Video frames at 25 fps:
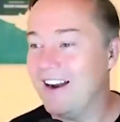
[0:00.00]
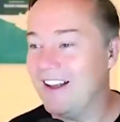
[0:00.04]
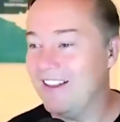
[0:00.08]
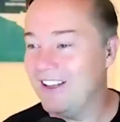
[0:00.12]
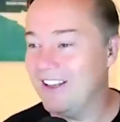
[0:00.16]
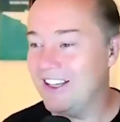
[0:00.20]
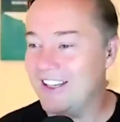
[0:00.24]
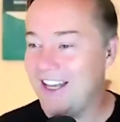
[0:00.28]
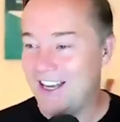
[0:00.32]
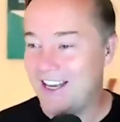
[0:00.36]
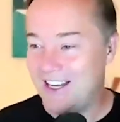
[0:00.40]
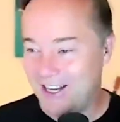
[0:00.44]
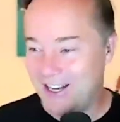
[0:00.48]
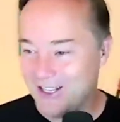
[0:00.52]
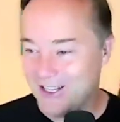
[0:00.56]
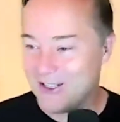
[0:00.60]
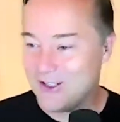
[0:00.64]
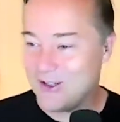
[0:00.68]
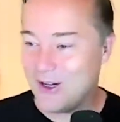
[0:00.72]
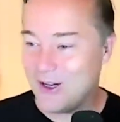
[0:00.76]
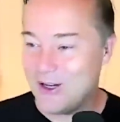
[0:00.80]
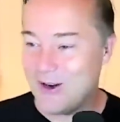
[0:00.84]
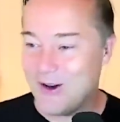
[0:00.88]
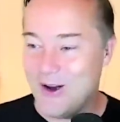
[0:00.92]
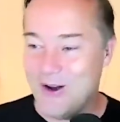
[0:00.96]
Look at that. Now you can
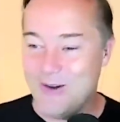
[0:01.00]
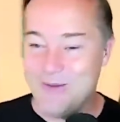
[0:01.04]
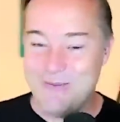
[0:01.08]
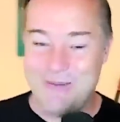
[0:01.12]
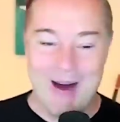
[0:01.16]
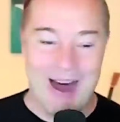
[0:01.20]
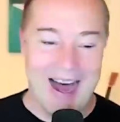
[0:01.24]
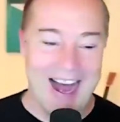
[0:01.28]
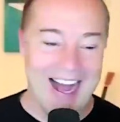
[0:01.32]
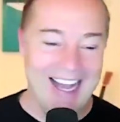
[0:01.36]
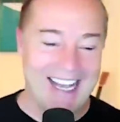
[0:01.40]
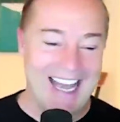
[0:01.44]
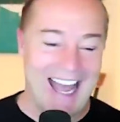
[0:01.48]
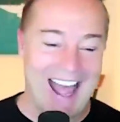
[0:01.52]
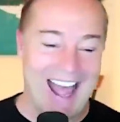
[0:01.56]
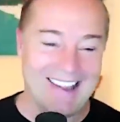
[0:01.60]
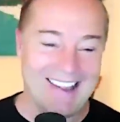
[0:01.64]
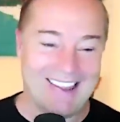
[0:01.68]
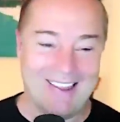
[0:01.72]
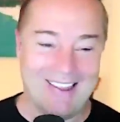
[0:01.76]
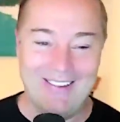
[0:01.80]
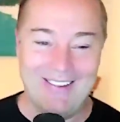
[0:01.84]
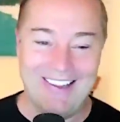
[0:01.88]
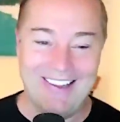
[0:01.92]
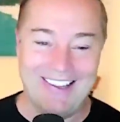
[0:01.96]
start your own
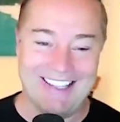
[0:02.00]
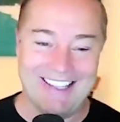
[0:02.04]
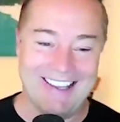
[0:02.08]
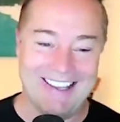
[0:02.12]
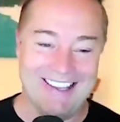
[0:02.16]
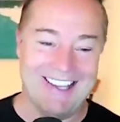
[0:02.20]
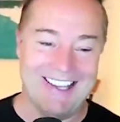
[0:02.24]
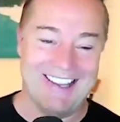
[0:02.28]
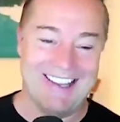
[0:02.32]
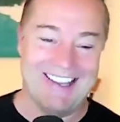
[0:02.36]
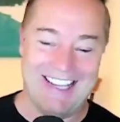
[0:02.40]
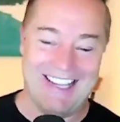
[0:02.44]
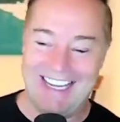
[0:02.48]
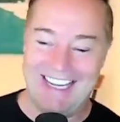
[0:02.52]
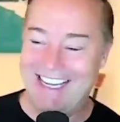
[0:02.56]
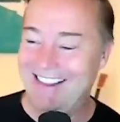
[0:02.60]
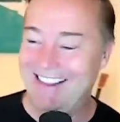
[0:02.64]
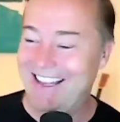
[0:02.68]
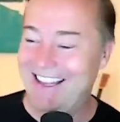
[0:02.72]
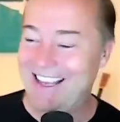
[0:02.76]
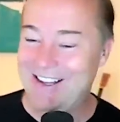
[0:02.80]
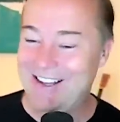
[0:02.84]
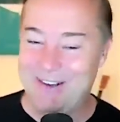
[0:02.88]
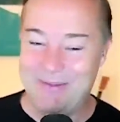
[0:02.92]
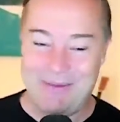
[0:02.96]
podcast, the Wilson Sonsini
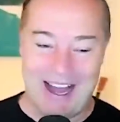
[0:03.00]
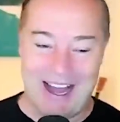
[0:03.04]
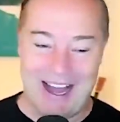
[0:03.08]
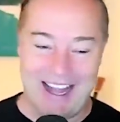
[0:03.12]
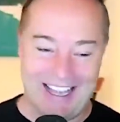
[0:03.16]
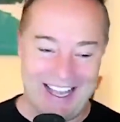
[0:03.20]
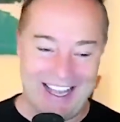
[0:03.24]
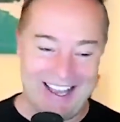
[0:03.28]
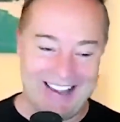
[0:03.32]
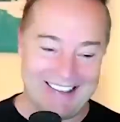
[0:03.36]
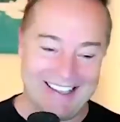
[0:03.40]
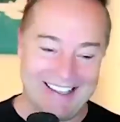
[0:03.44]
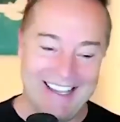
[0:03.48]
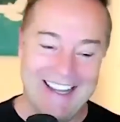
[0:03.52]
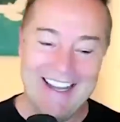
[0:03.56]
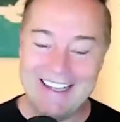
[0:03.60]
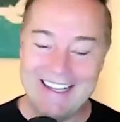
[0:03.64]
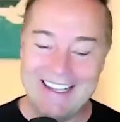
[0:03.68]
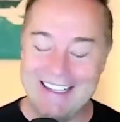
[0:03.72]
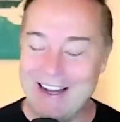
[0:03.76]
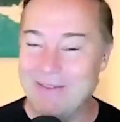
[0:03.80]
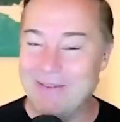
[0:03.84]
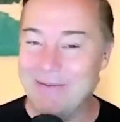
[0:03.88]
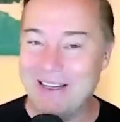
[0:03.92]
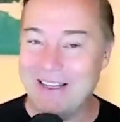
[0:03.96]
Legal
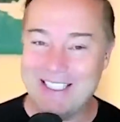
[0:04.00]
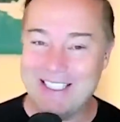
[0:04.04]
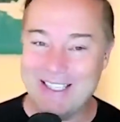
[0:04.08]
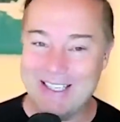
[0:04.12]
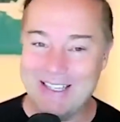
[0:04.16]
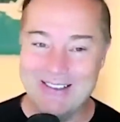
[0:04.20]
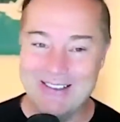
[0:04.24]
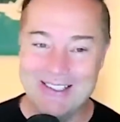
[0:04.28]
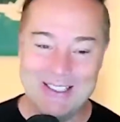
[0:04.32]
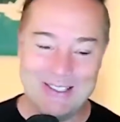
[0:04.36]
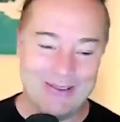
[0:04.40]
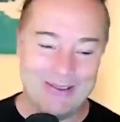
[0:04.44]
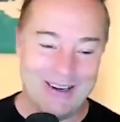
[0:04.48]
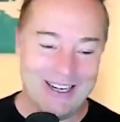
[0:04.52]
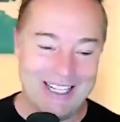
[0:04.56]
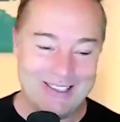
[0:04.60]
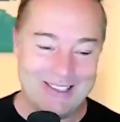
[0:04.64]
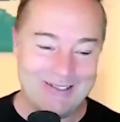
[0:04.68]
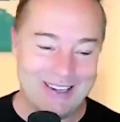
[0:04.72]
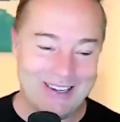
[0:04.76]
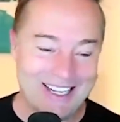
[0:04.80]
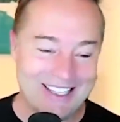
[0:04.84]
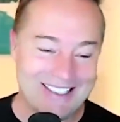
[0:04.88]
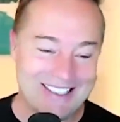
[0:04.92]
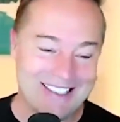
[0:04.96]
Podcast, coming to you in
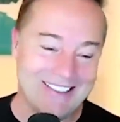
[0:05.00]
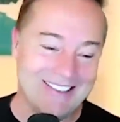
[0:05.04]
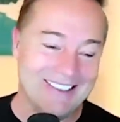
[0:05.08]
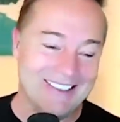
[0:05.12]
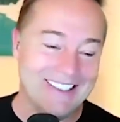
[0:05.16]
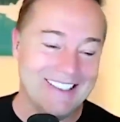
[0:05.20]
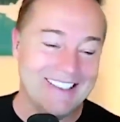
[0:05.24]
2022.